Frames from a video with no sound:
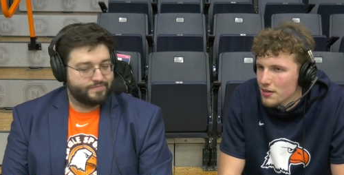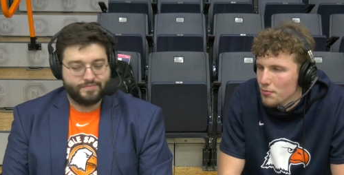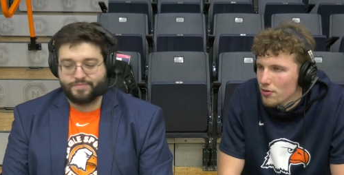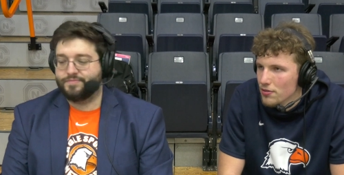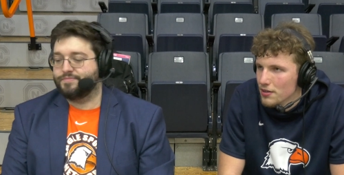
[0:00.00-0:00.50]
Speaker 1: up
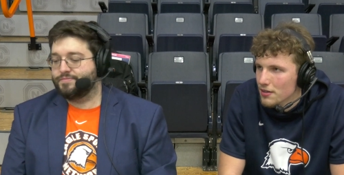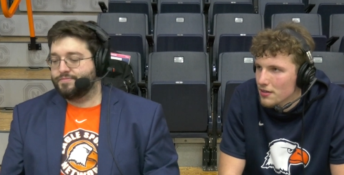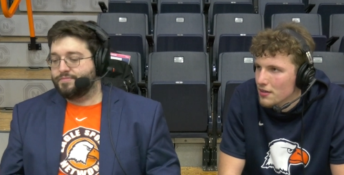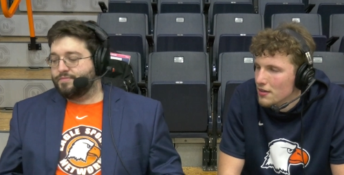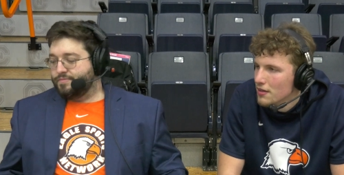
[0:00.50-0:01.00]
all the
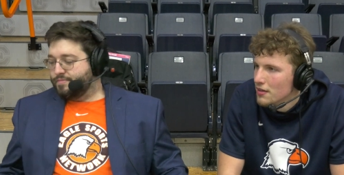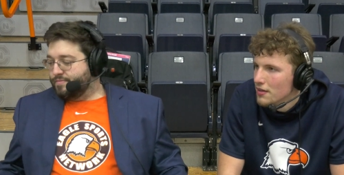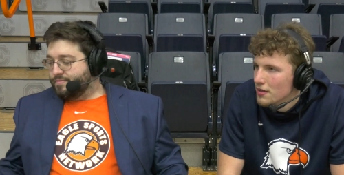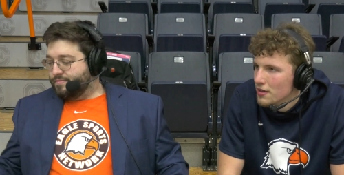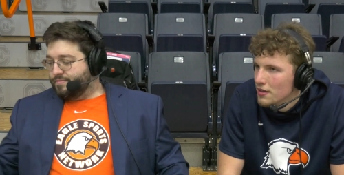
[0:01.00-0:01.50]

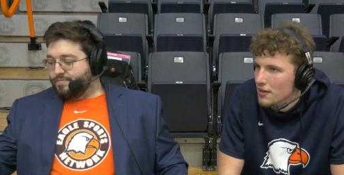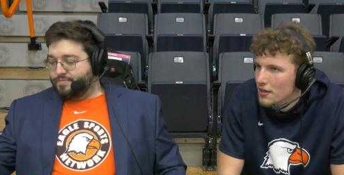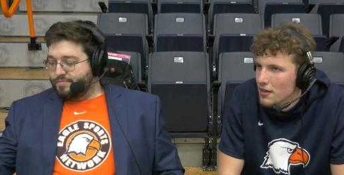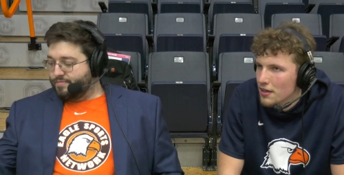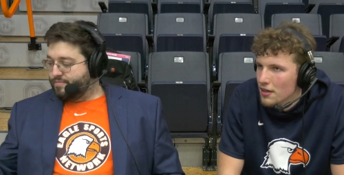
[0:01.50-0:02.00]

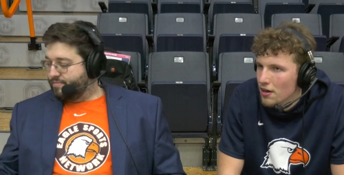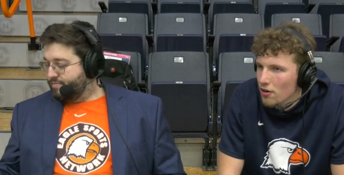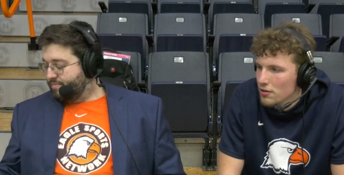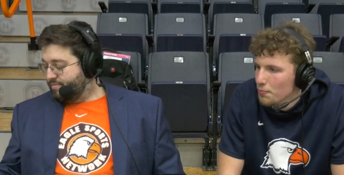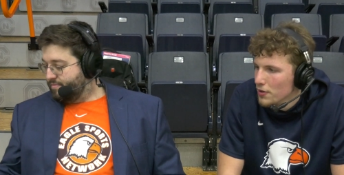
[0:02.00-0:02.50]
all
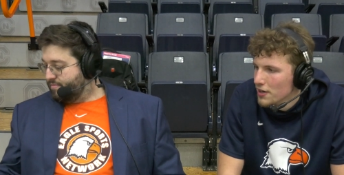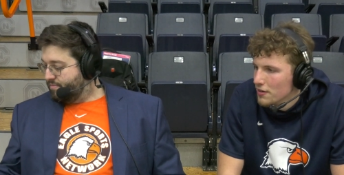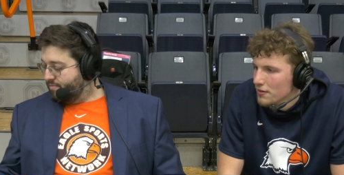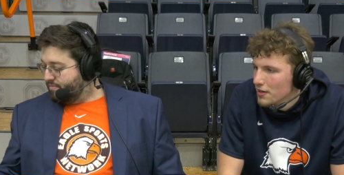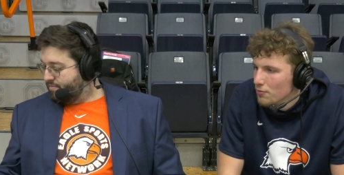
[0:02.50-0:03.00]
the
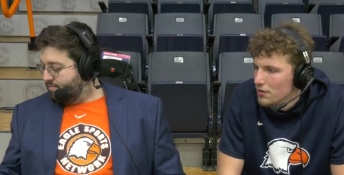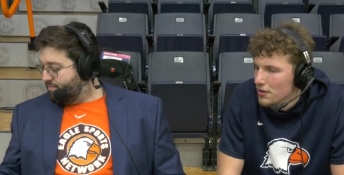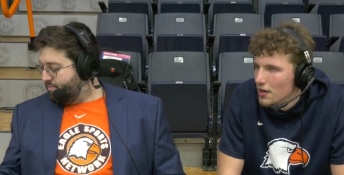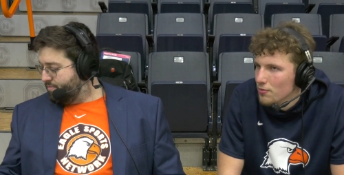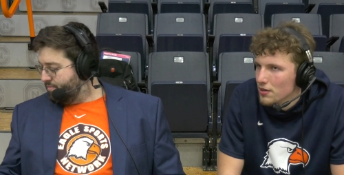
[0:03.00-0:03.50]
players that were
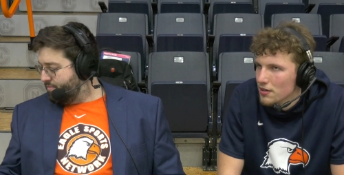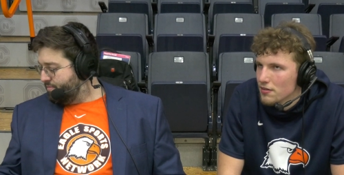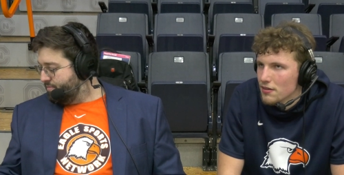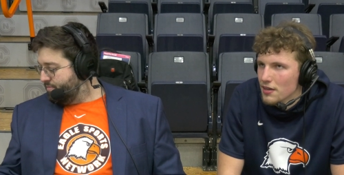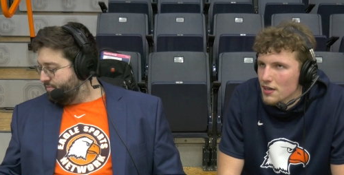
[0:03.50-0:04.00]
not with us
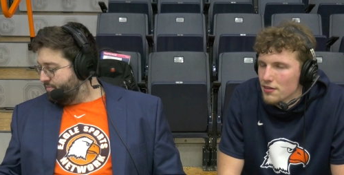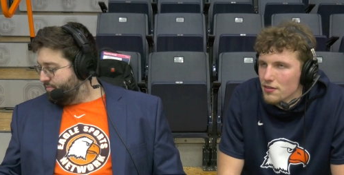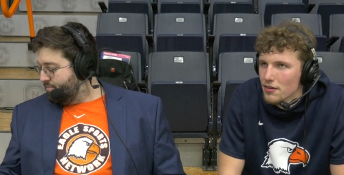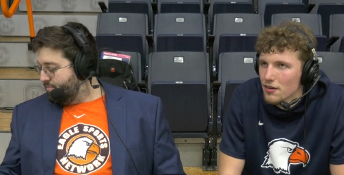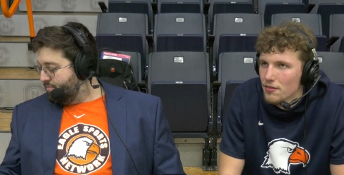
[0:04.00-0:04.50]
tonight.
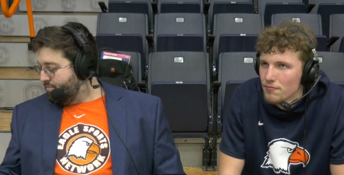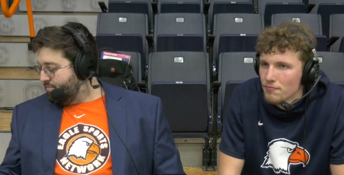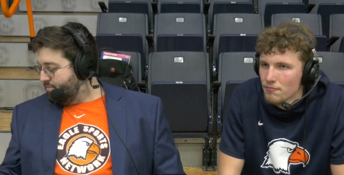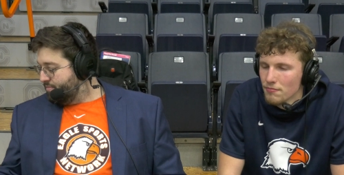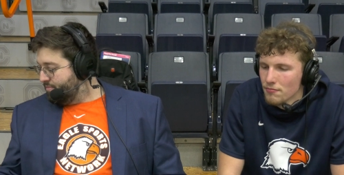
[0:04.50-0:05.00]
So
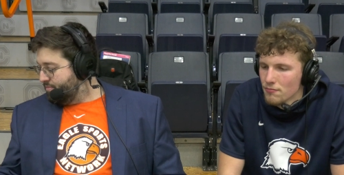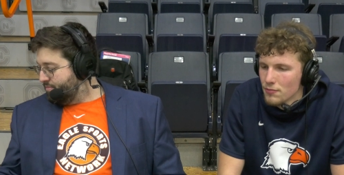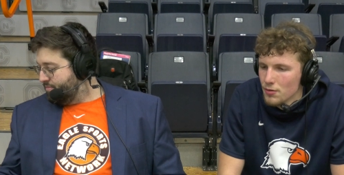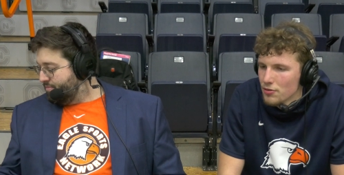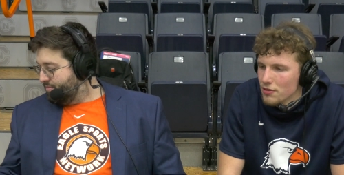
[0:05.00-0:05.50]

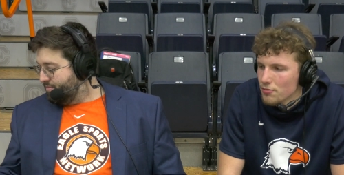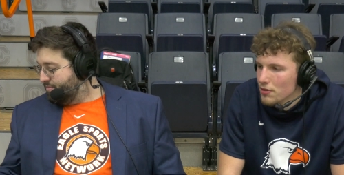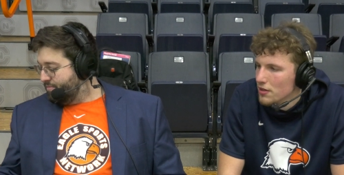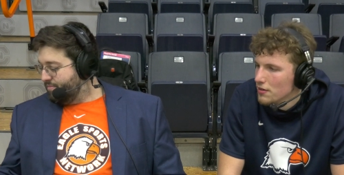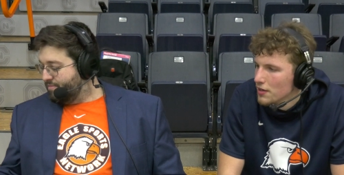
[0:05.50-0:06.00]
we were just
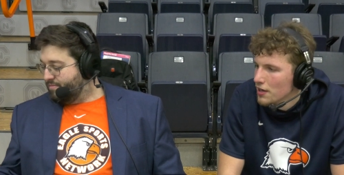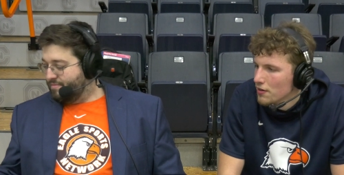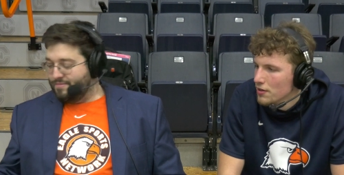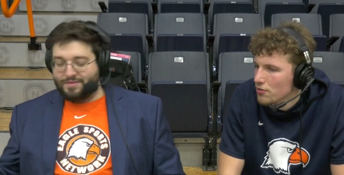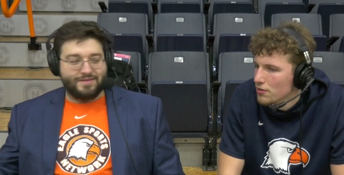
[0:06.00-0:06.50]
really together
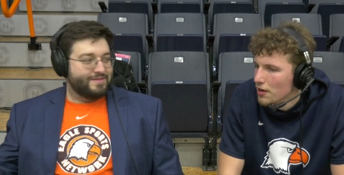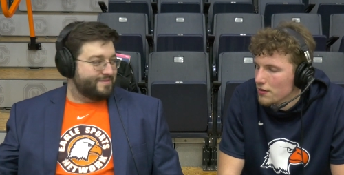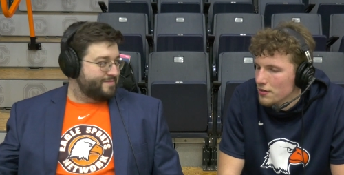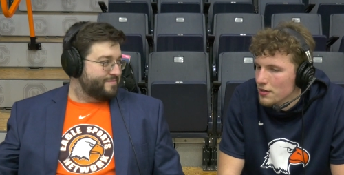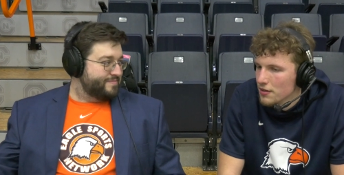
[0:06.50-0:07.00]
and doing our
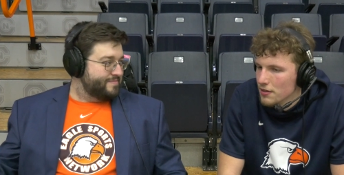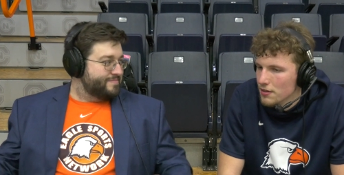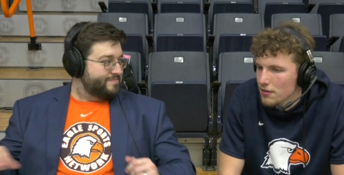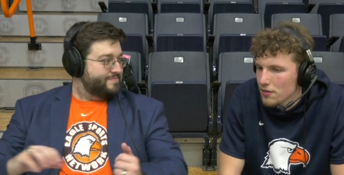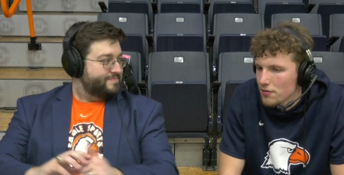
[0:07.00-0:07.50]
thing
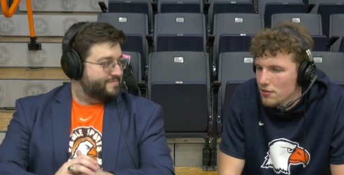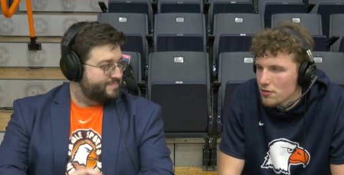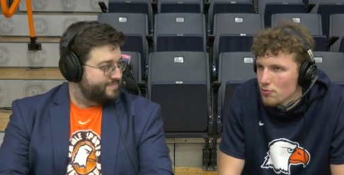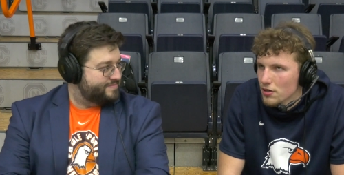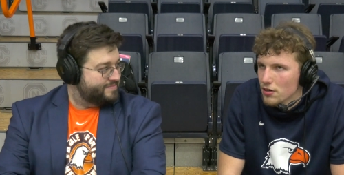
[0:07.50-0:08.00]
and listening
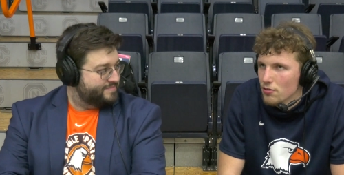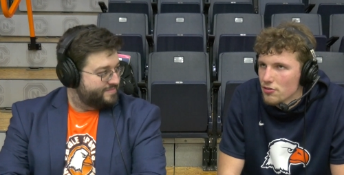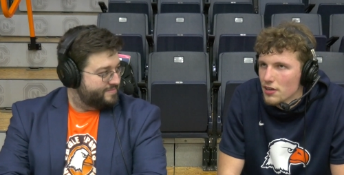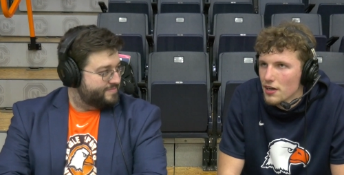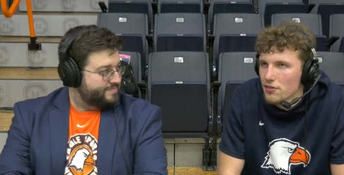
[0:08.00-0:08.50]
to what
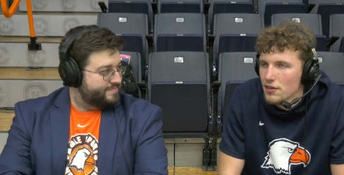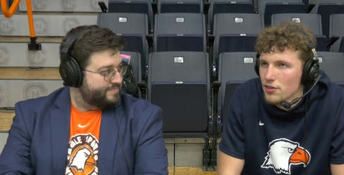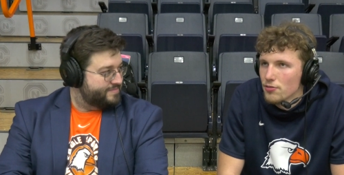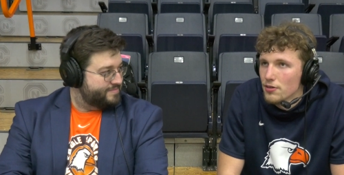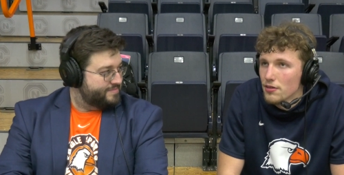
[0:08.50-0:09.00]
coach got to say
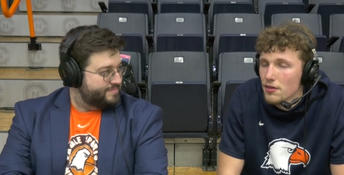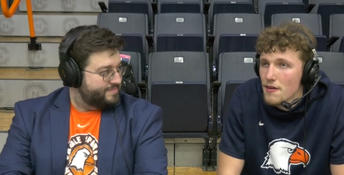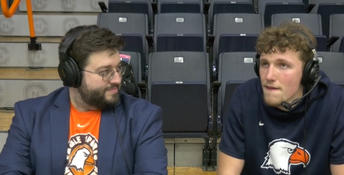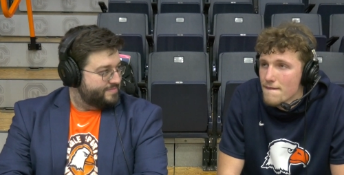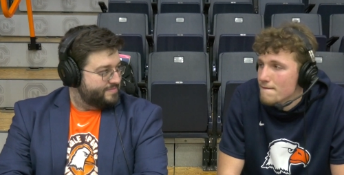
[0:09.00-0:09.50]
to us.
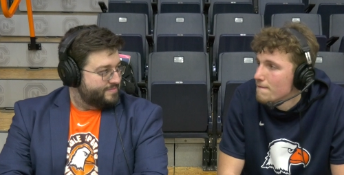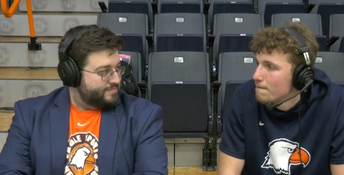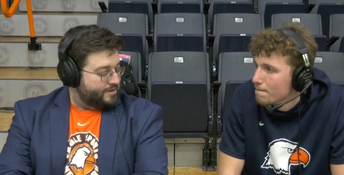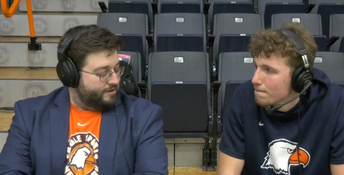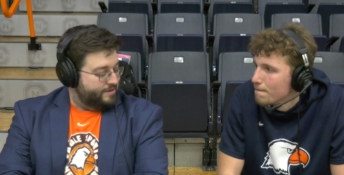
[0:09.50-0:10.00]

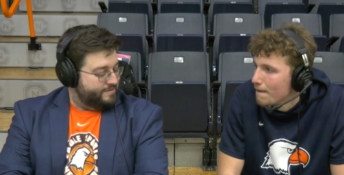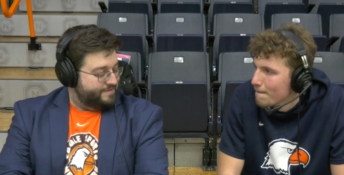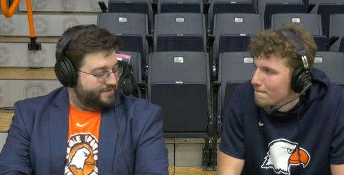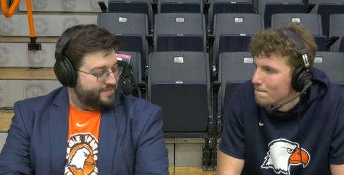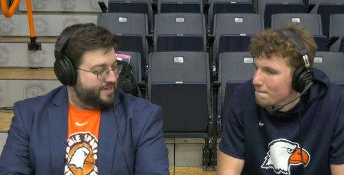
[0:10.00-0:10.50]
All right,
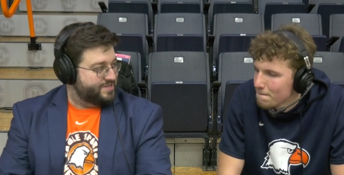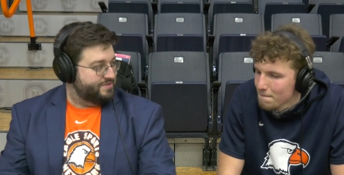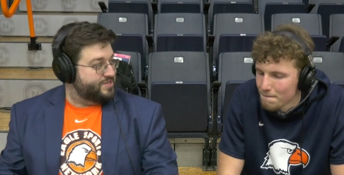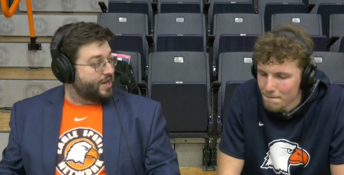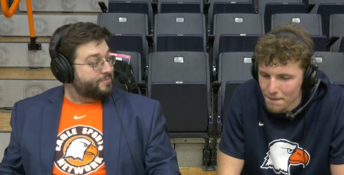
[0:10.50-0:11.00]
Ivan, thanks for
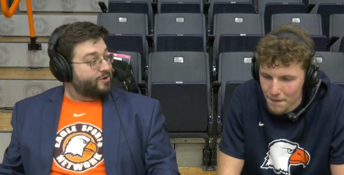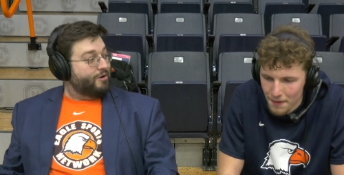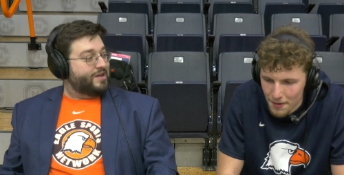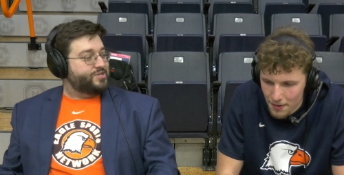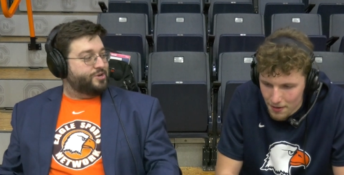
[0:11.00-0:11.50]
the time.
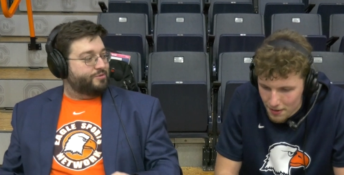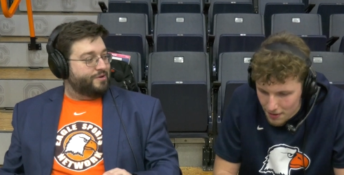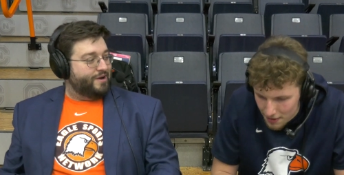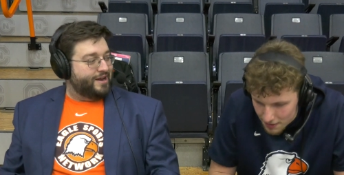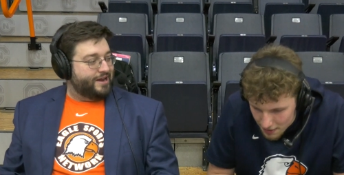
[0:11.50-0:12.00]
Congrats on a
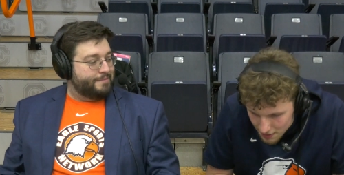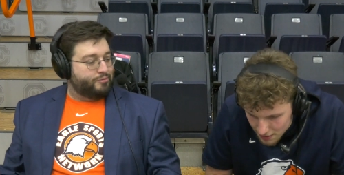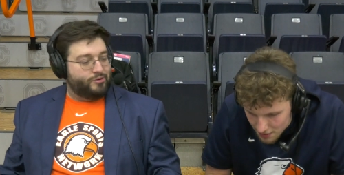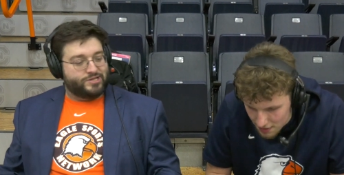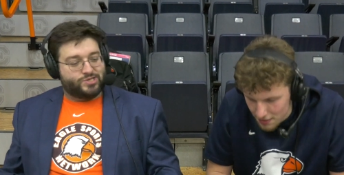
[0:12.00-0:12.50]
career high nine
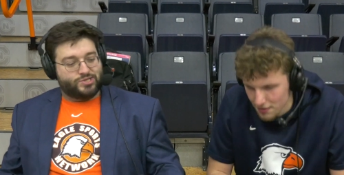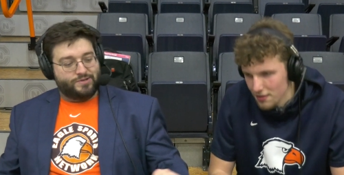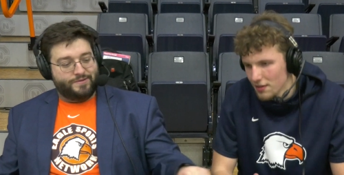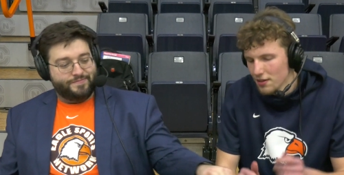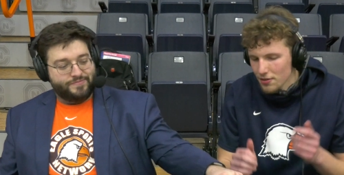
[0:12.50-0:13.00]
points.
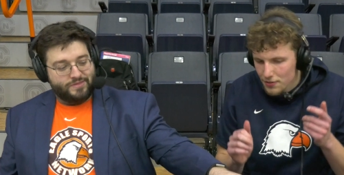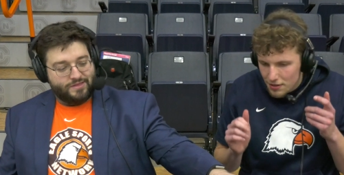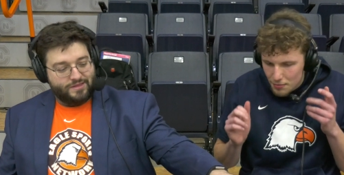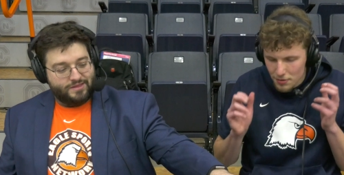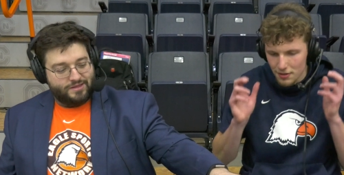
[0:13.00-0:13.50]
Thank you
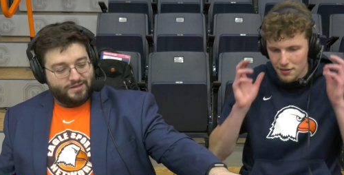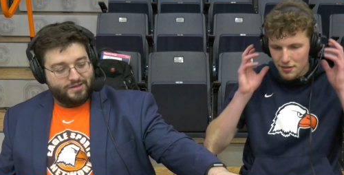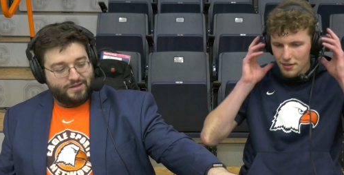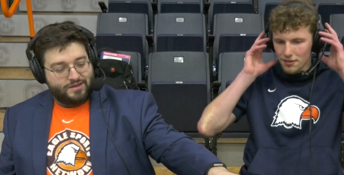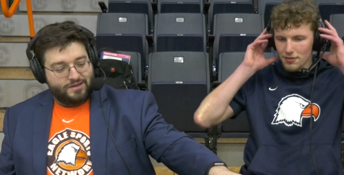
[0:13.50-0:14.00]
very
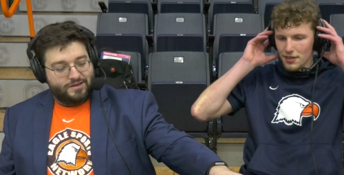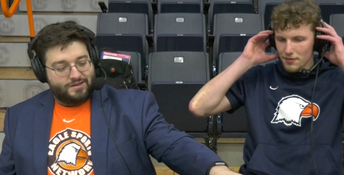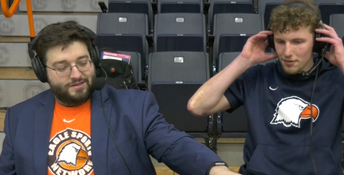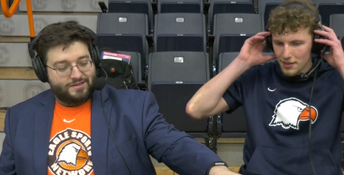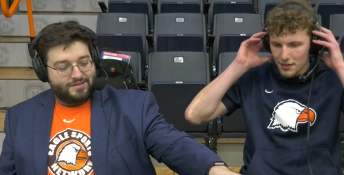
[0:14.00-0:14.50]
much. You have a great